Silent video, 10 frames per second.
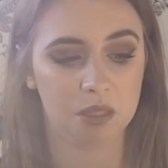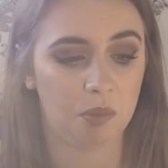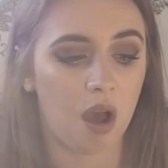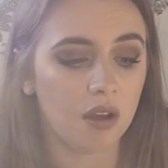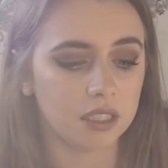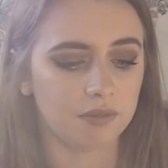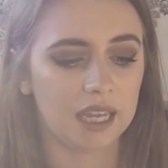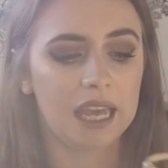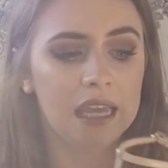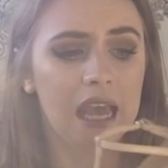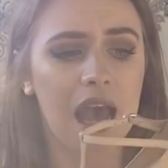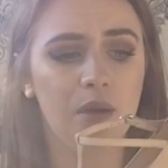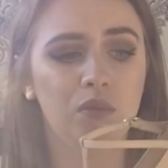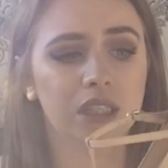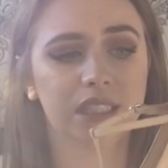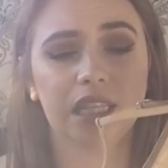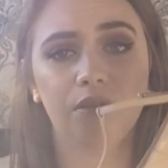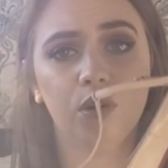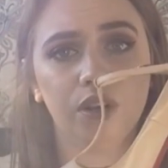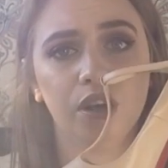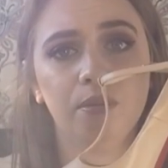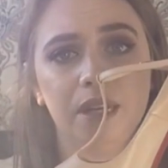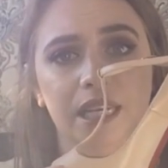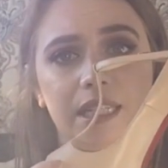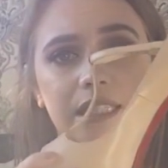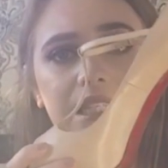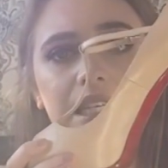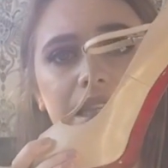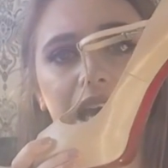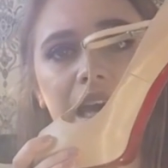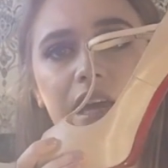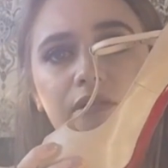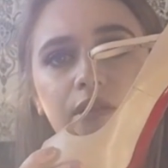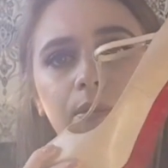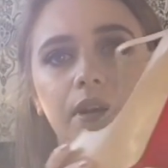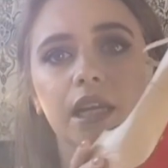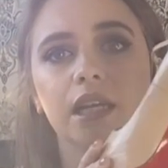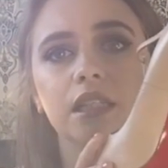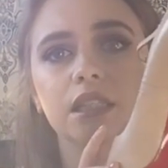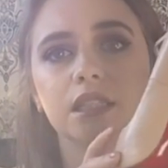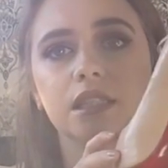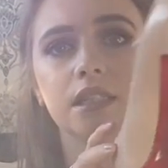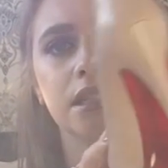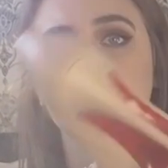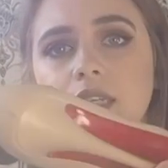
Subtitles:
part of it. And once they're on, nobody can see that. Everybody can just